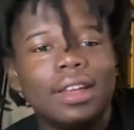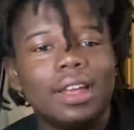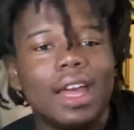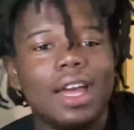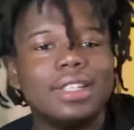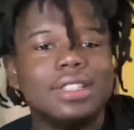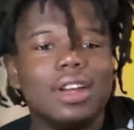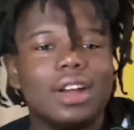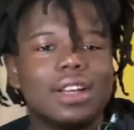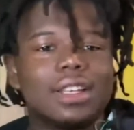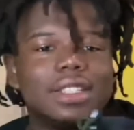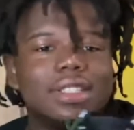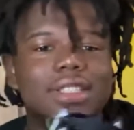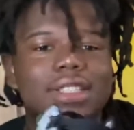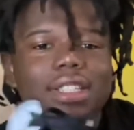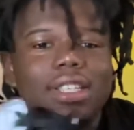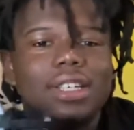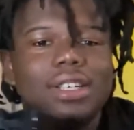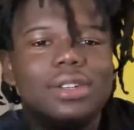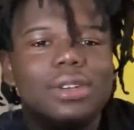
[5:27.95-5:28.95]
As y'all can
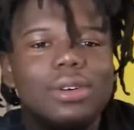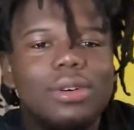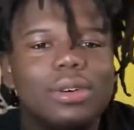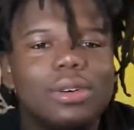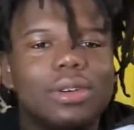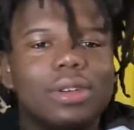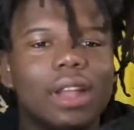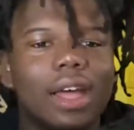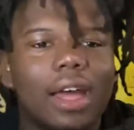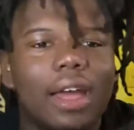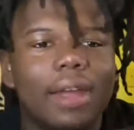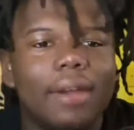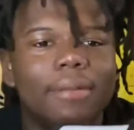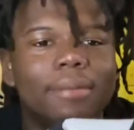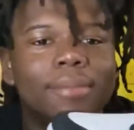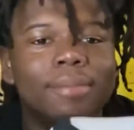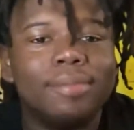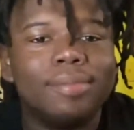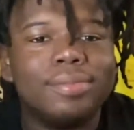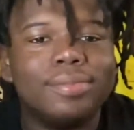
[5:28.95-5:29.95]
see, dude, like,
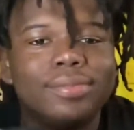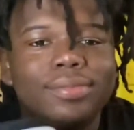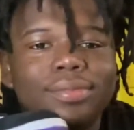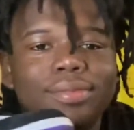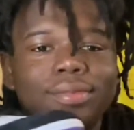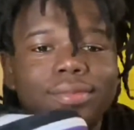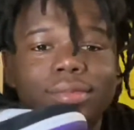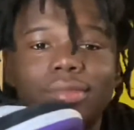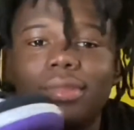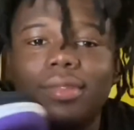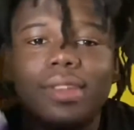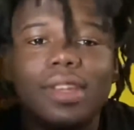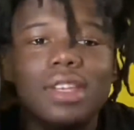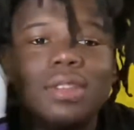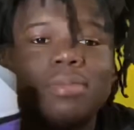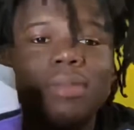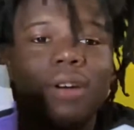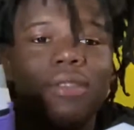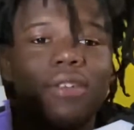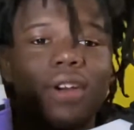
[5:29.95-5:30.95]
these
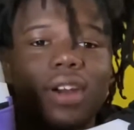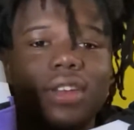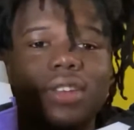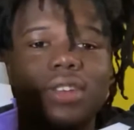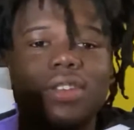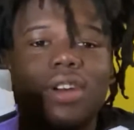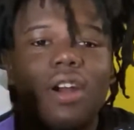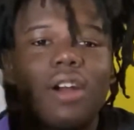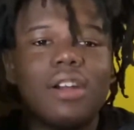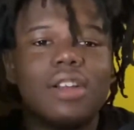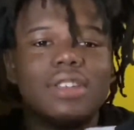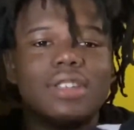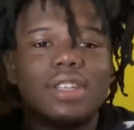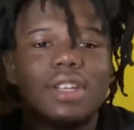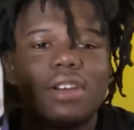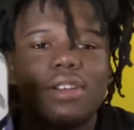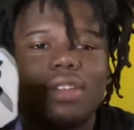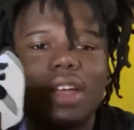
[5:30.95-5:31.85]
motherfuckers is hard as hell.